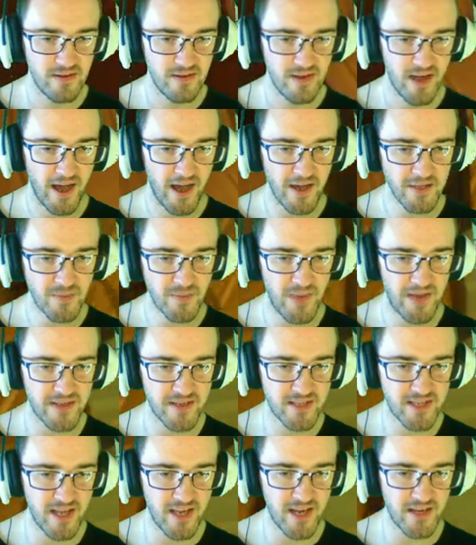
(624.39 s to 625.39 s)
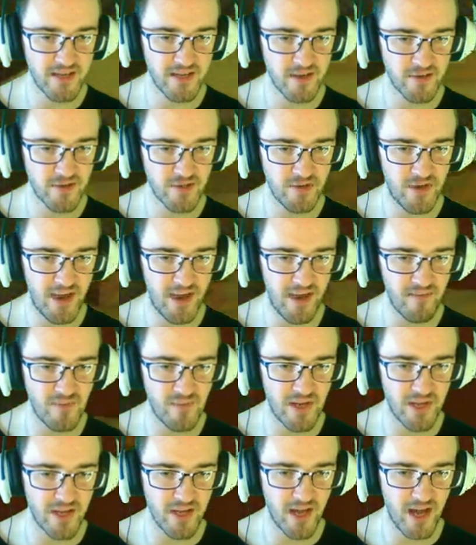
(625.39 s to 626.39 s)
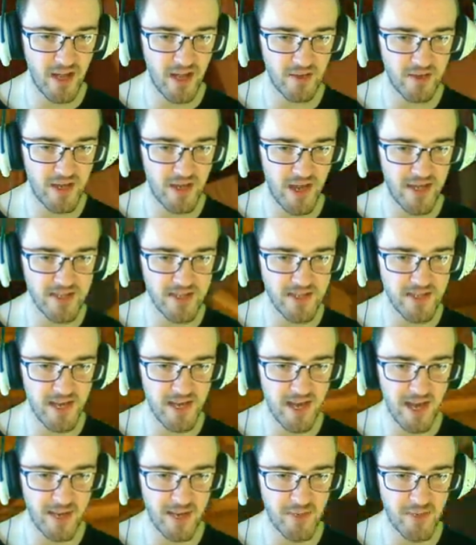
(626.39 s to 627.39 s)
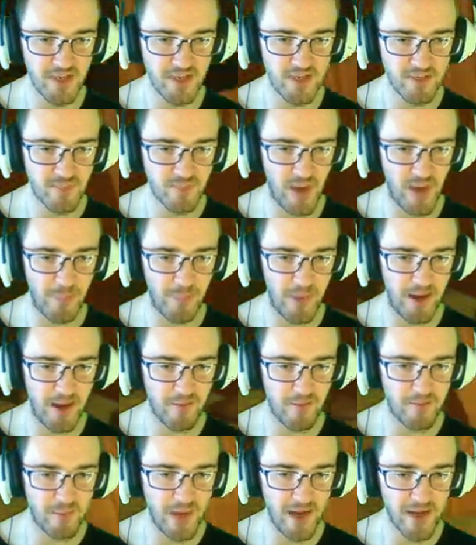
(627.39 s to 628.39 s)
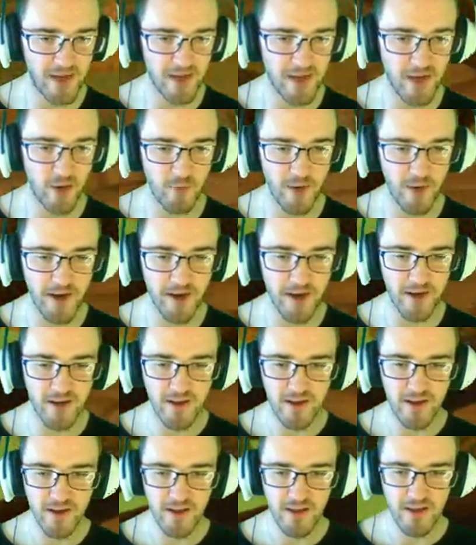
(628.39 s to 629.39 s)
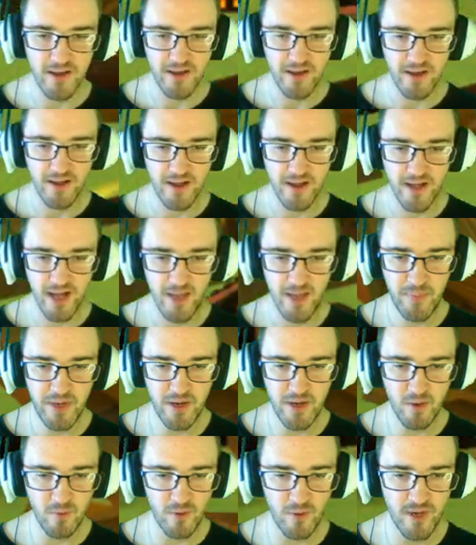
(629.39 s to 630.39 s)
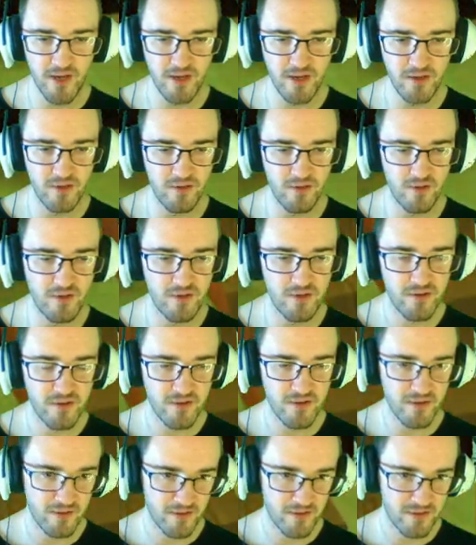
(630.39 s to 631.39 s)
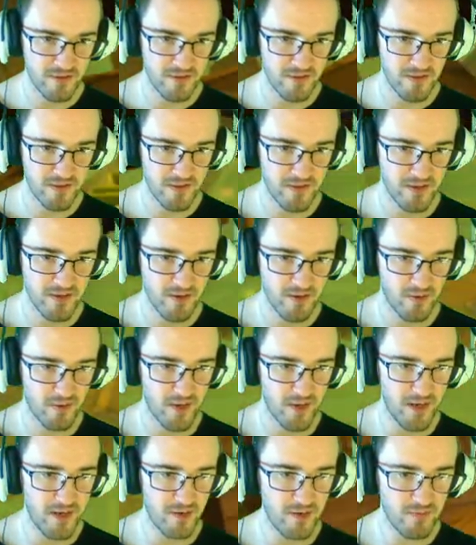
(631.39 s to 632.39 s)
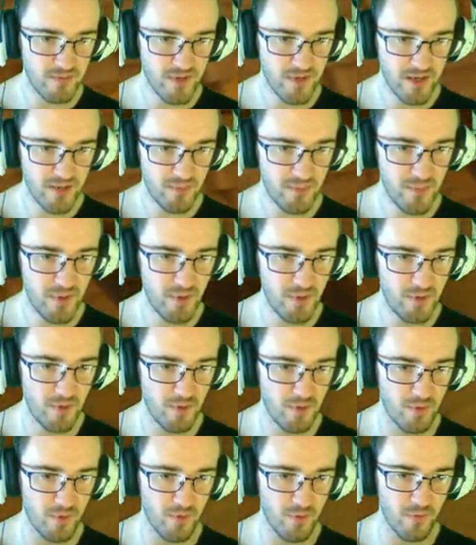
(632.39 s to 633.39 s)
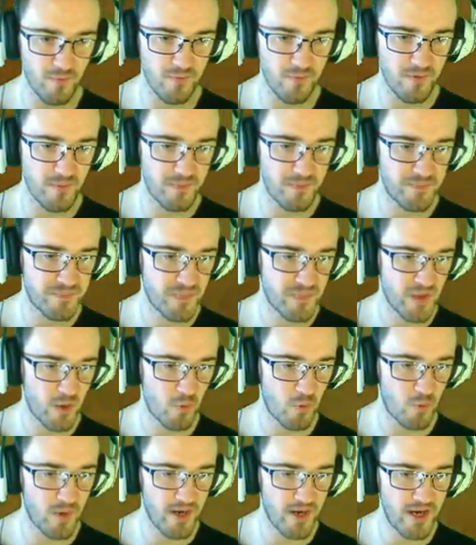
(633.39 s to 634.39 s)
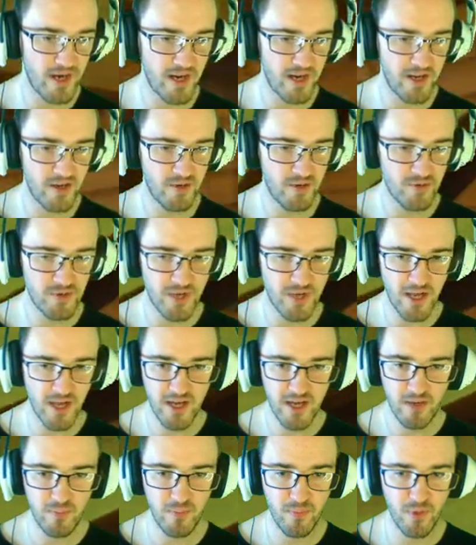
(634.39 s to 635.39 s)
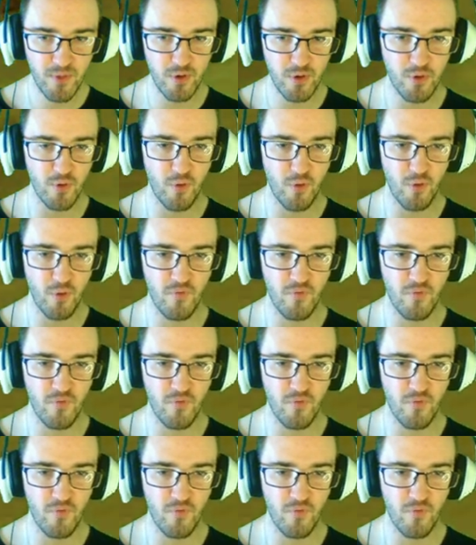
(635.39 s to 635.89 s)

I was about to say, don't you have me in the hollow guys and then enemies just pop out from out of nowhere. That'd be a real, real move. Real move.